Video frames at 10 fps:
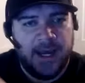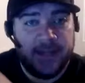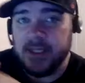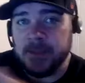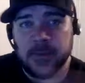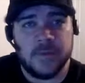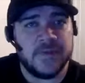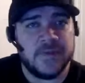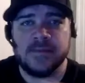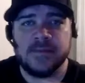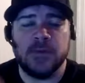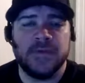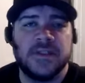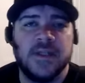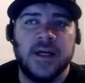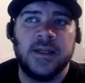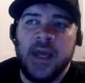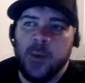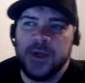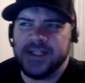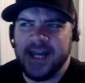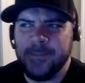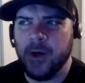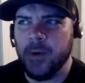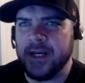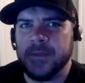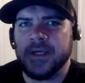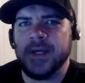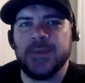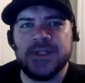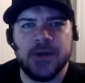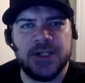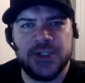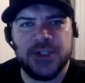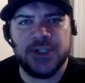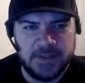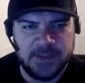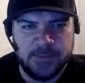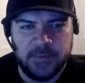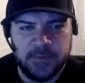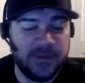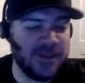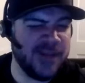And then movies, movies done, which is kind of poetic because we started shooting this movie.